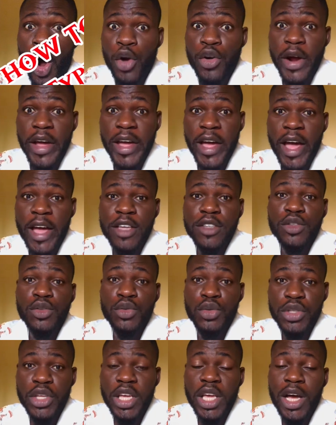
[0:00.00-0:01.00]
Alright guys,
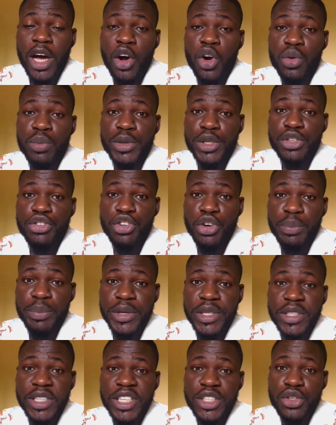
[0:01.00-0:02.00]
today I'll be
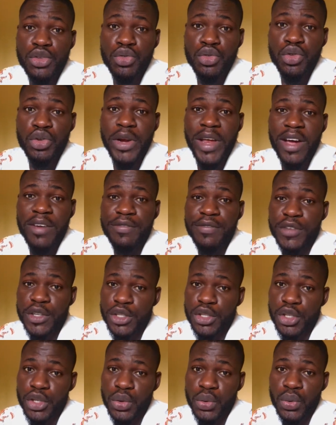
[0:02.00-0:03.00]
dropping the tutorial
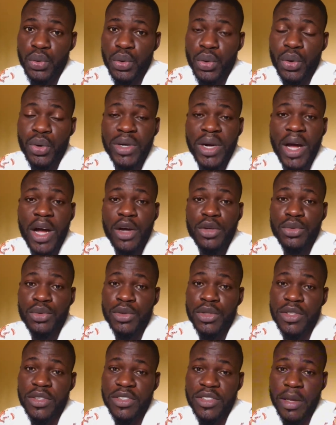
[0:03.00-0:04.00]
video on how to
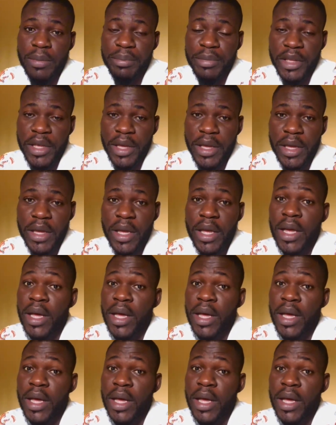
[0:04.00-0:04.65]
disappear.